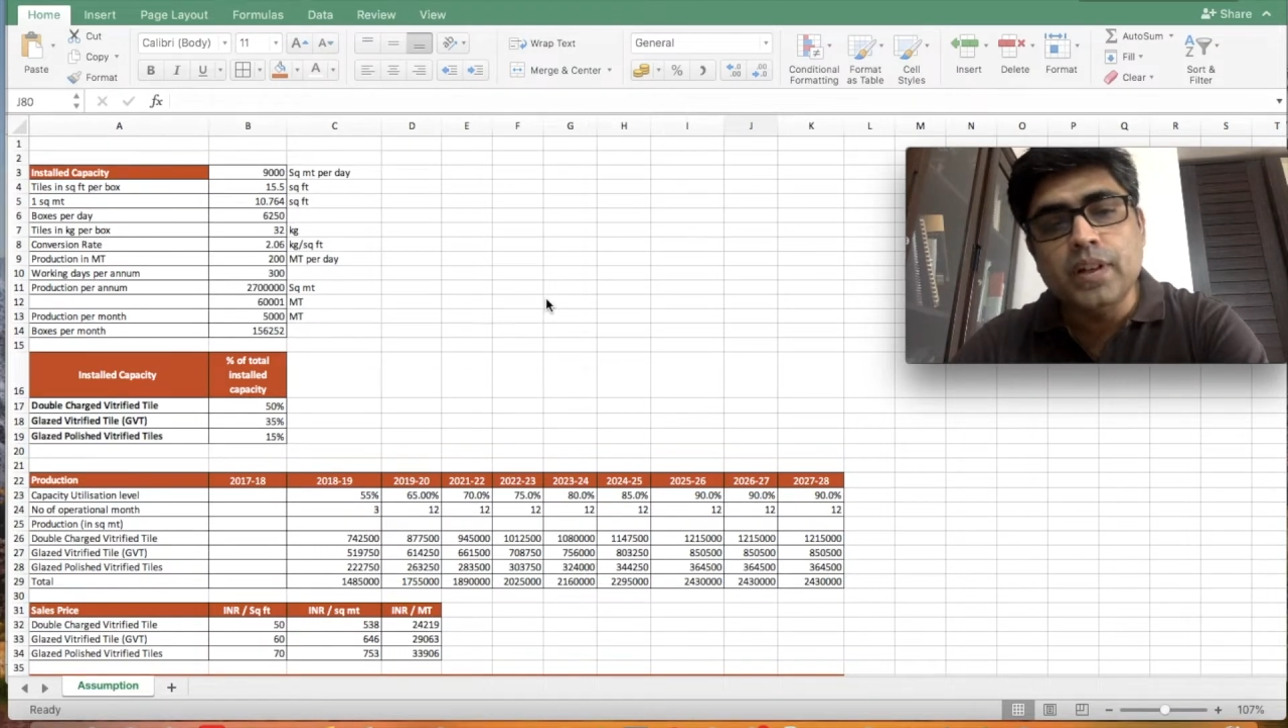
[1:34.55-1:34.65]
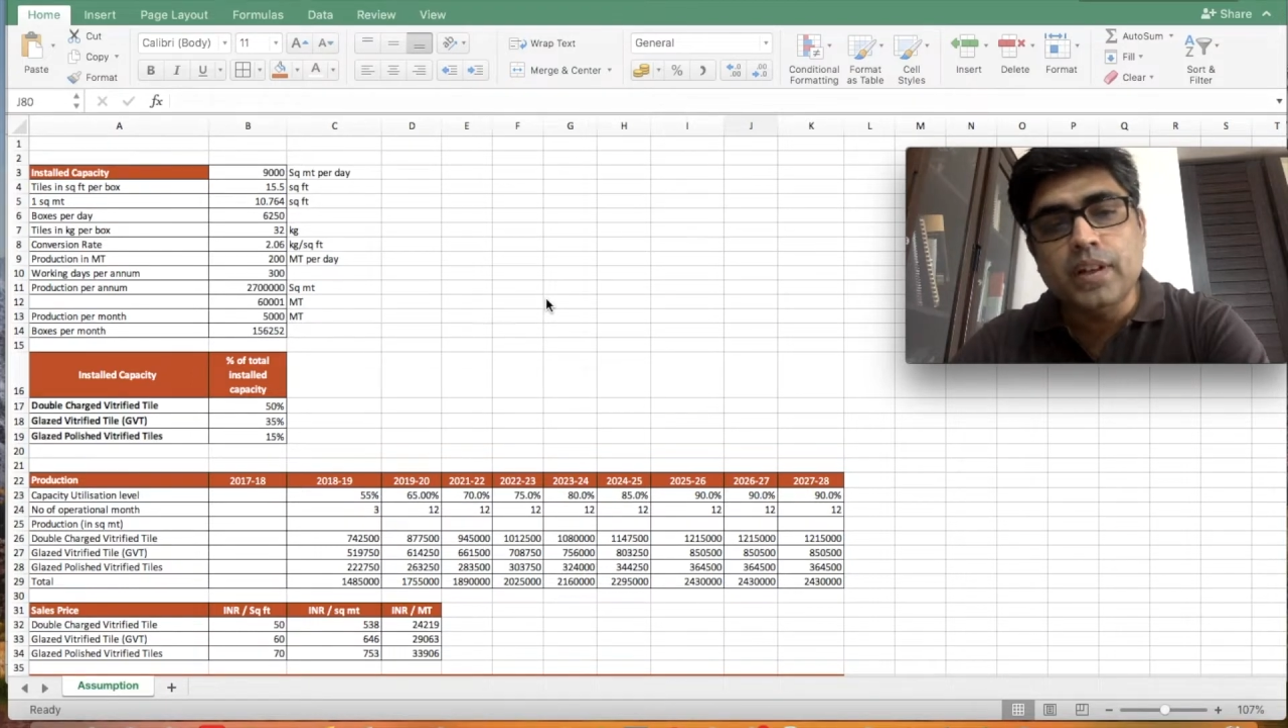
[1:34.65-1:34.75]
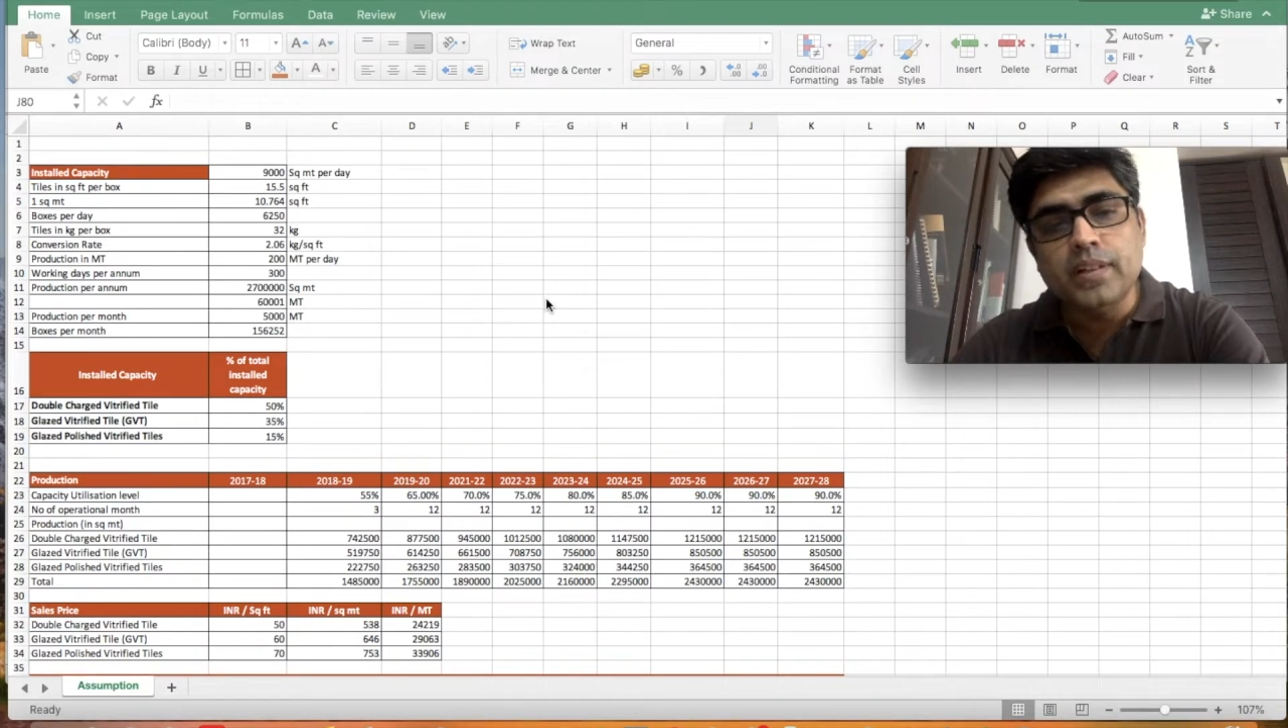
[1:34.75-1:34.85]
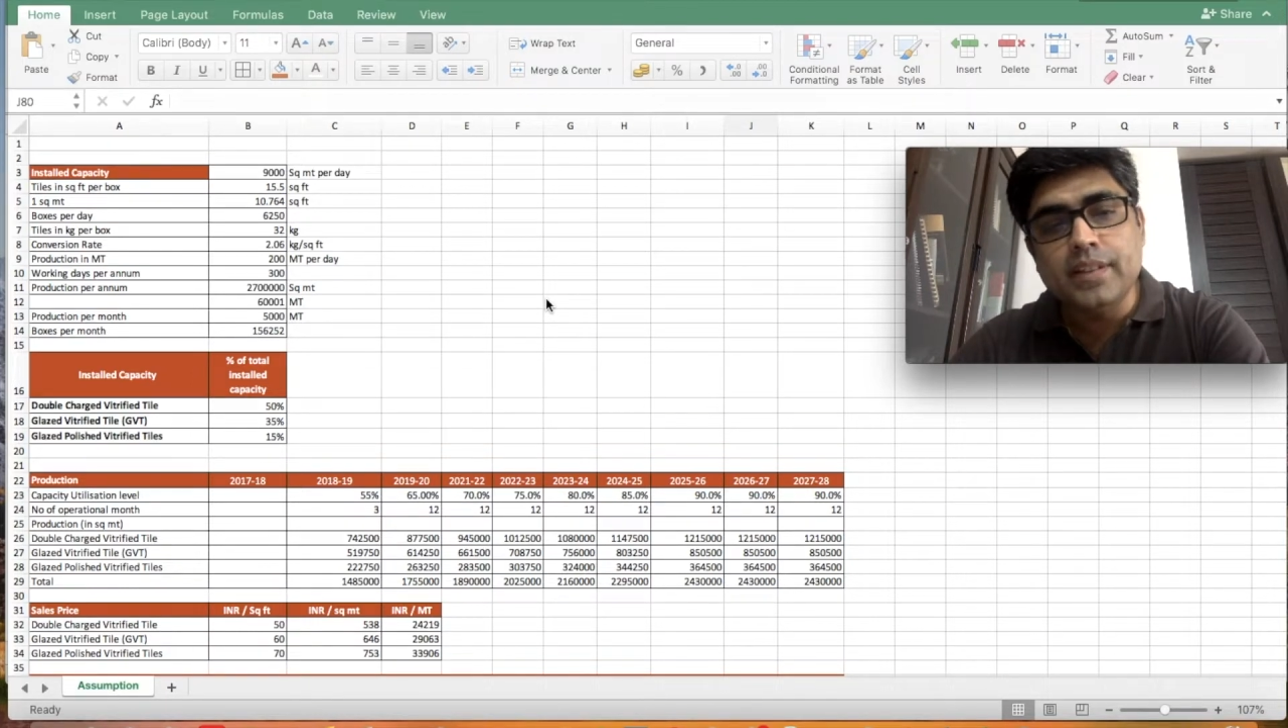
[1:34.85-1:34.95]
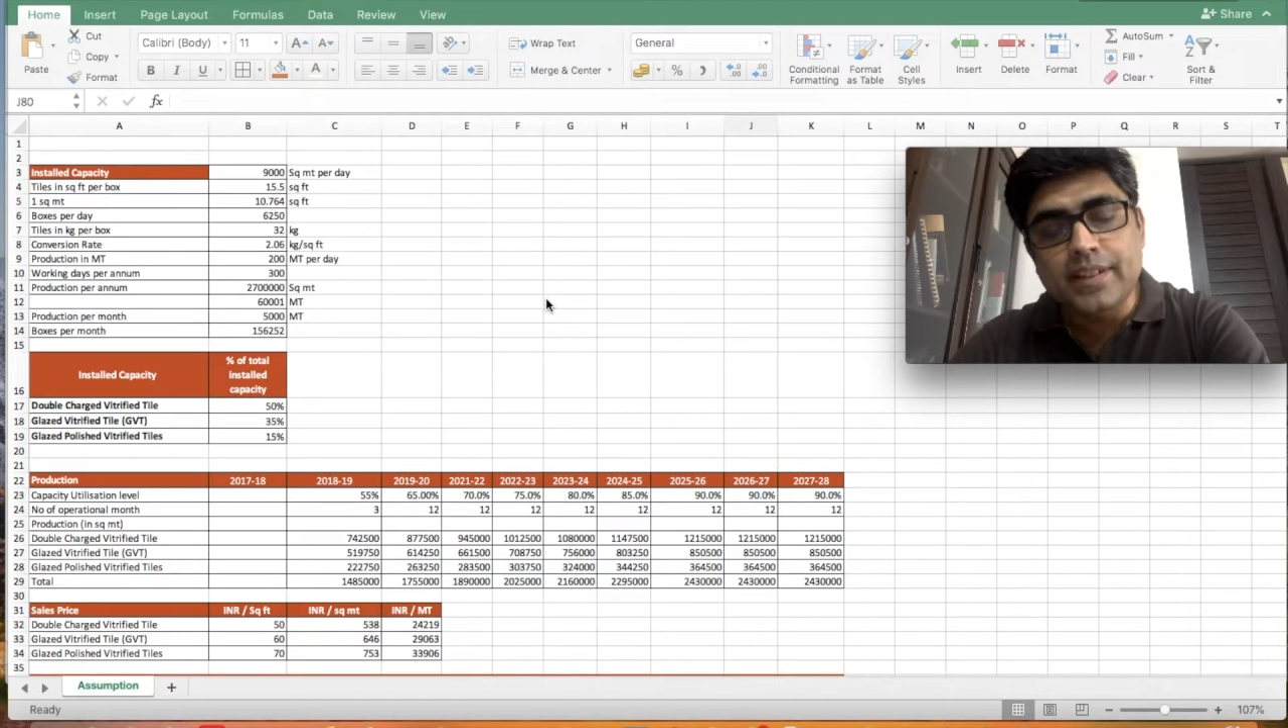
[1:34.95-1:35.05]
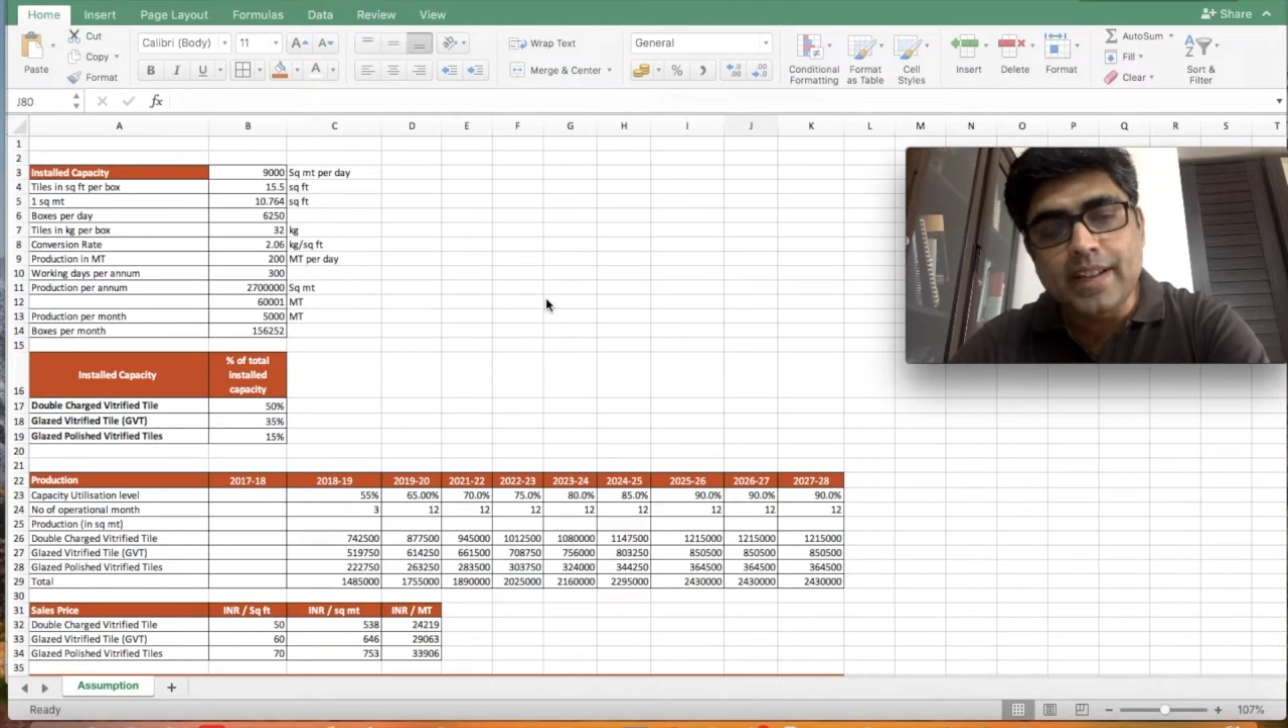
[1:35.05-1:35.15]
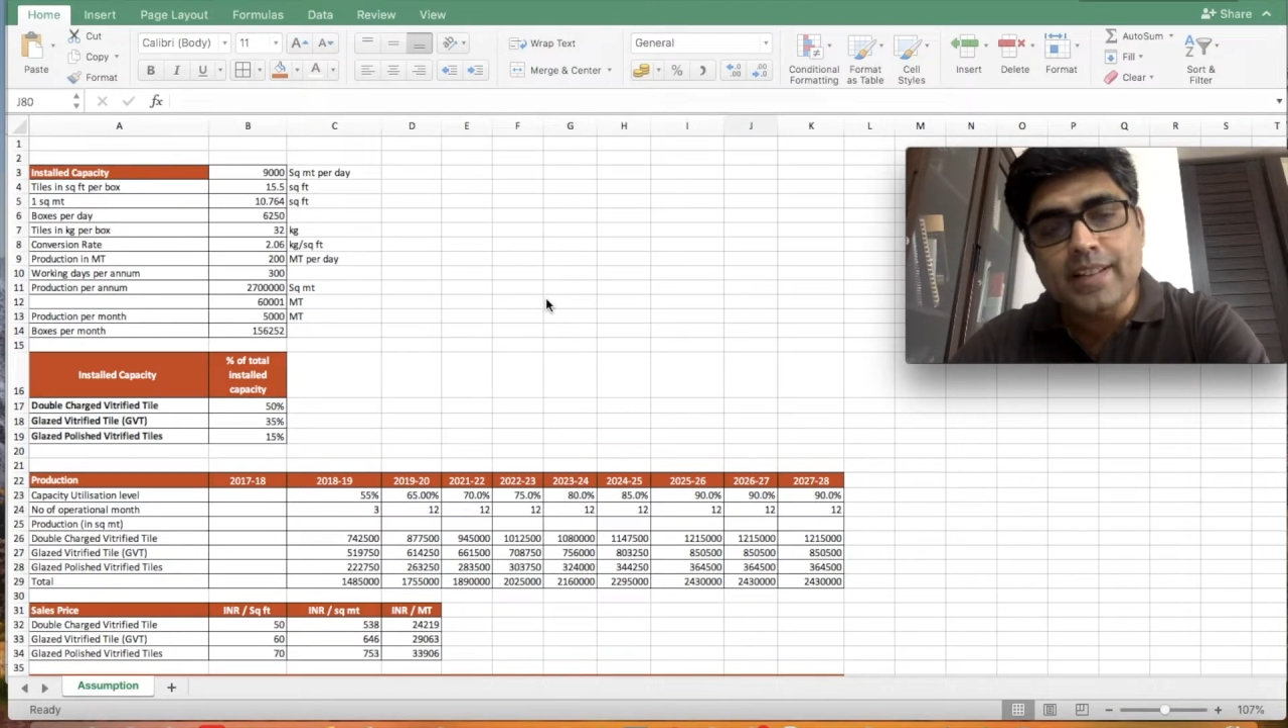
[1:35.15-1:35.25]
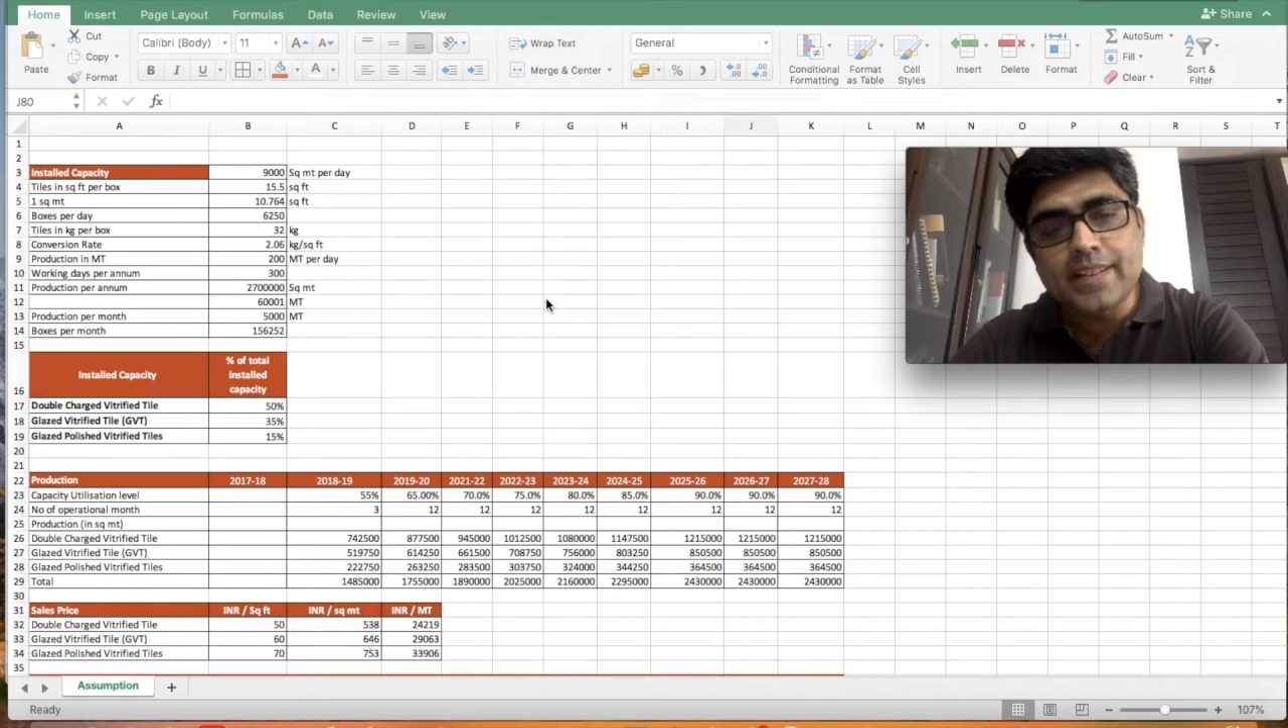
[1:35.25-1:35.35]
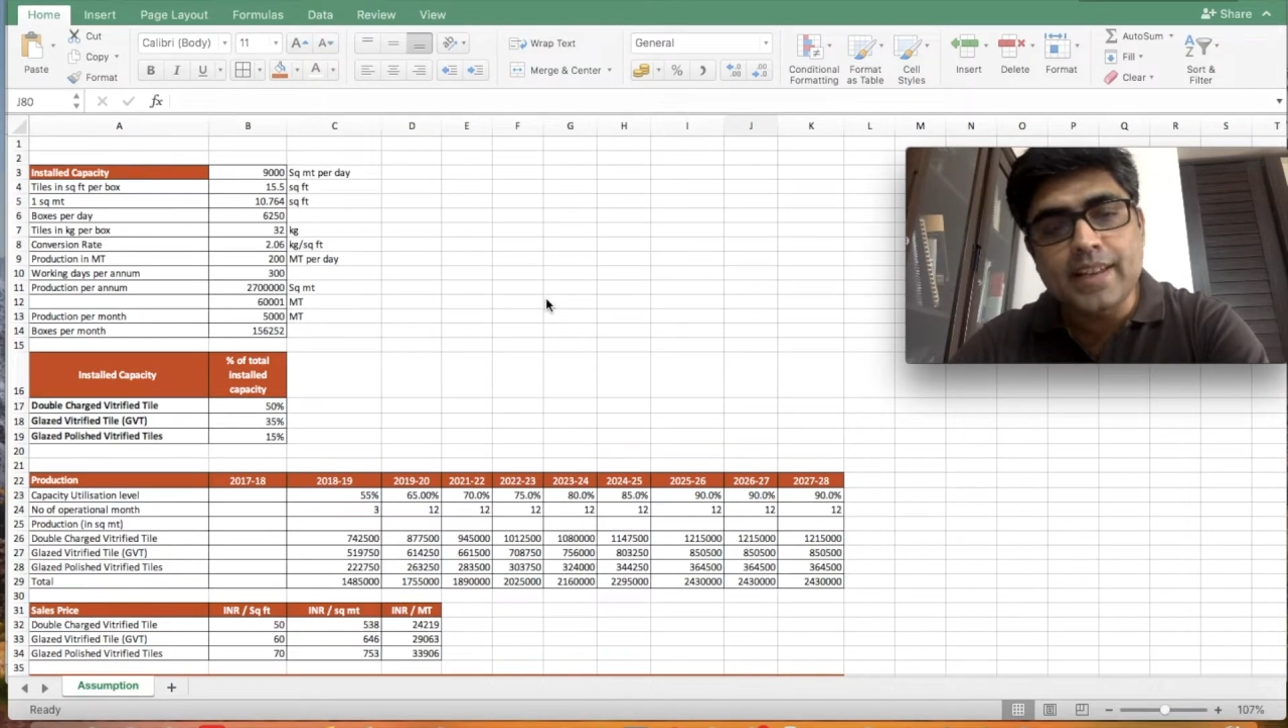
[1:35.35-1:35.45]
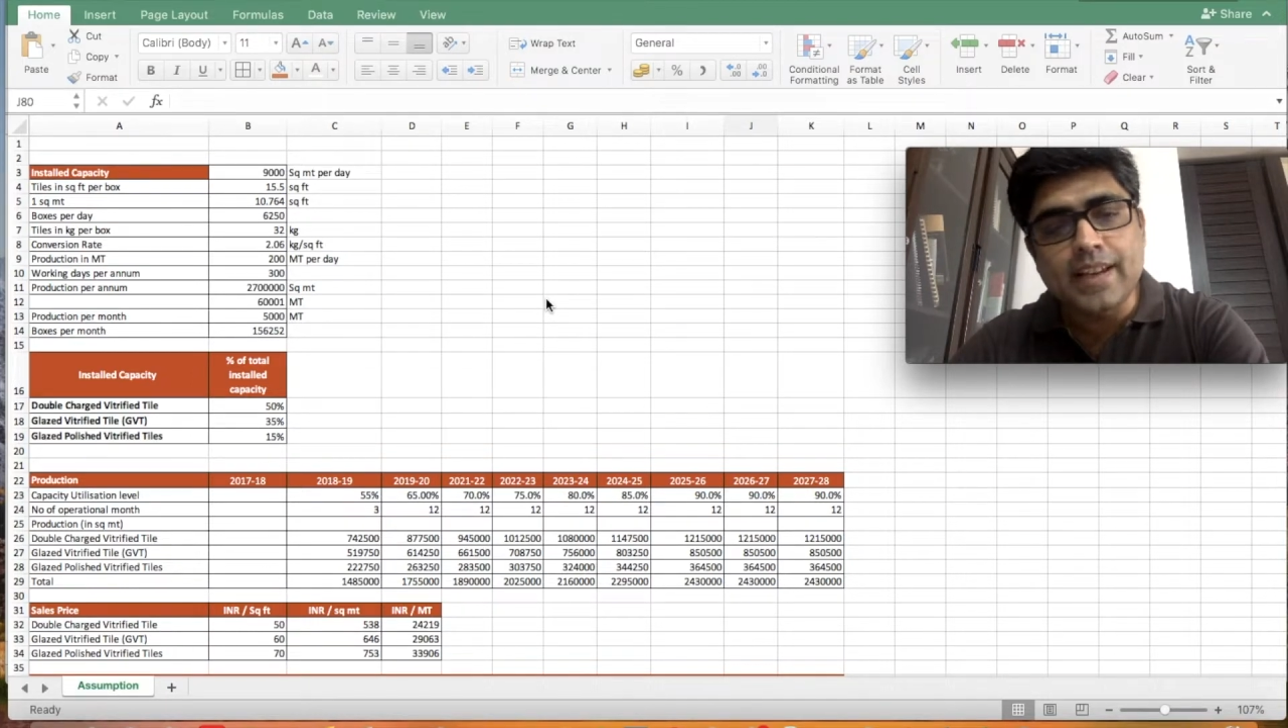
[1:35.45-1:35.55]
the
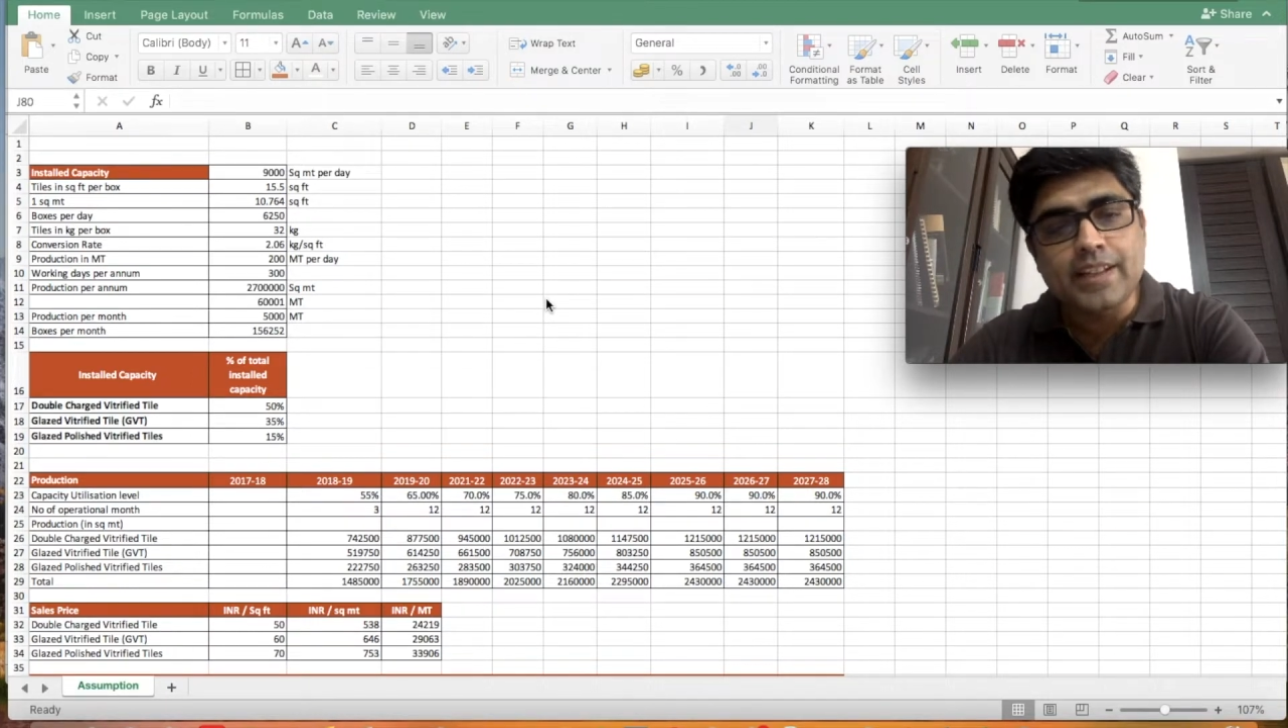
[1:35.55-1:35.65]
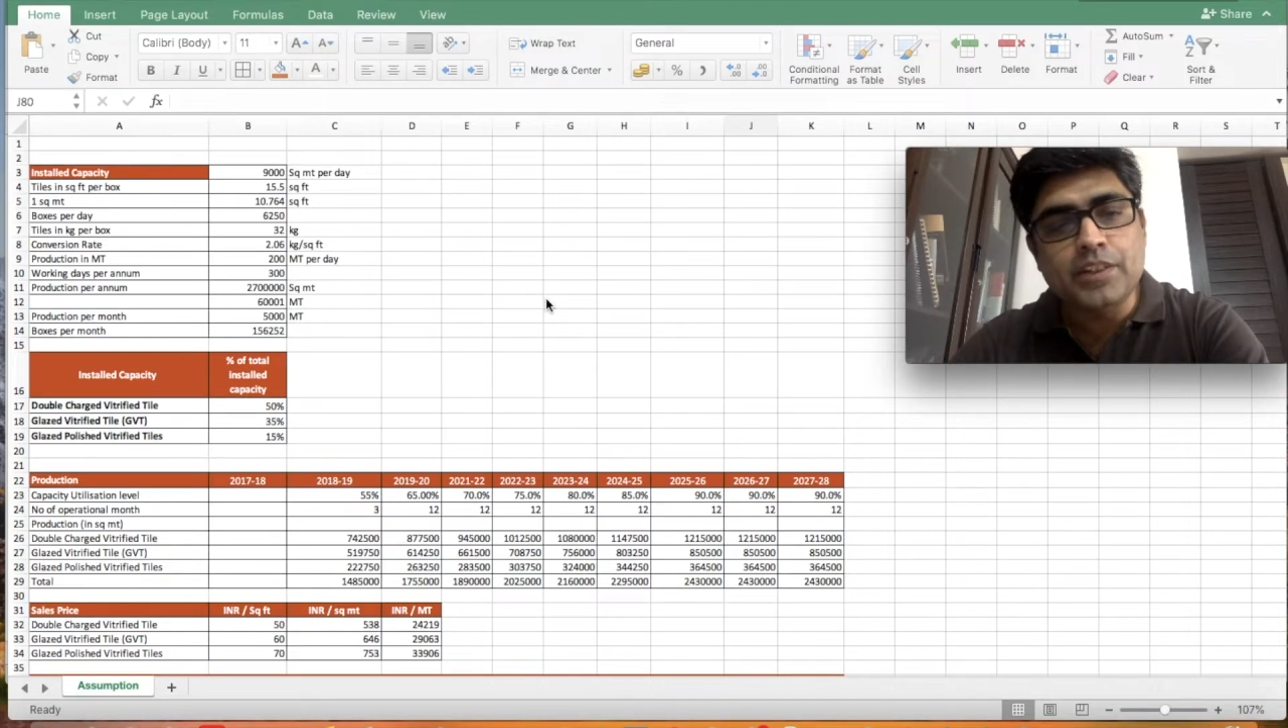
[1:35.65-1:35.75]
debt side,